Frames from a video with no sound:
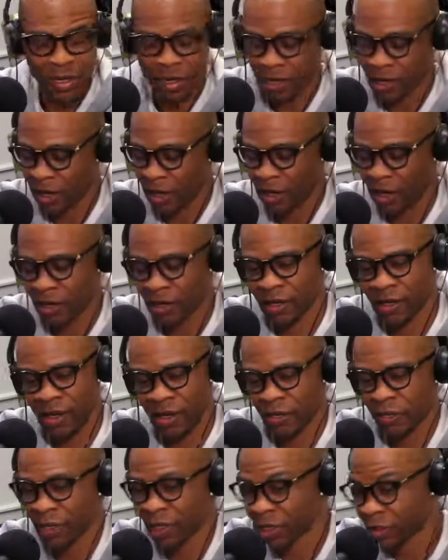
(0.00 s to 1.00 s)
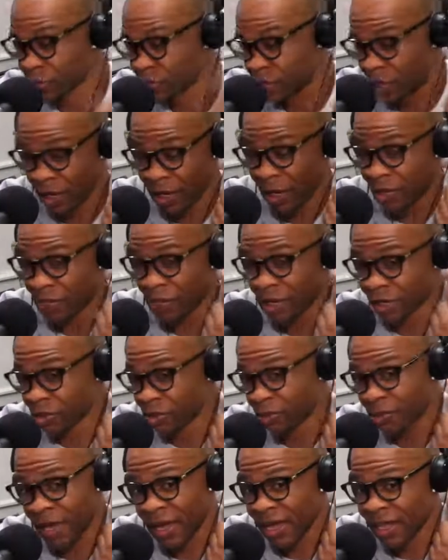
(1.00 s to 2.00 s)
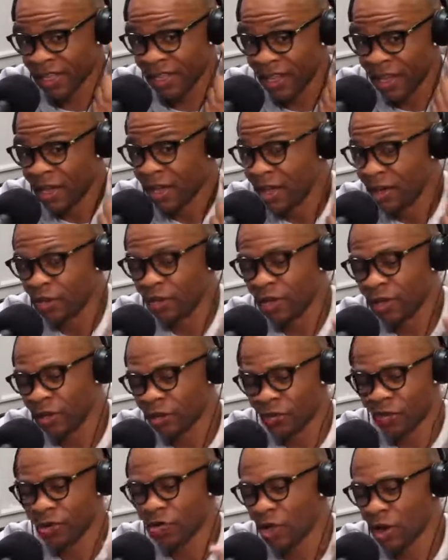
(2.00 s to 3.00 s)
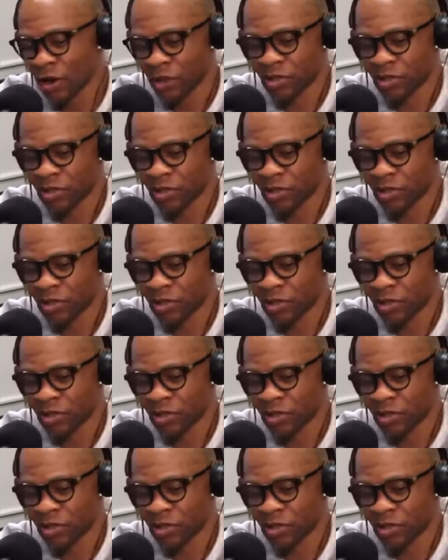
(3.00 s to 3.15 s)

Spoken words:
It got mental. It got mental bad. When you hurt